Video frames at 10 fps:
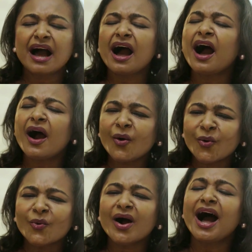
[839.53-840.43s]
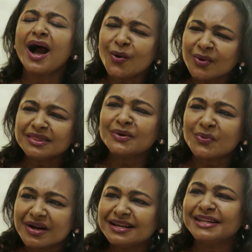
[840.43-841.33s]
how in the
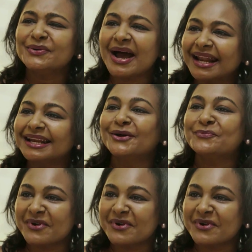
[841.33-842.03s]
world do you handle your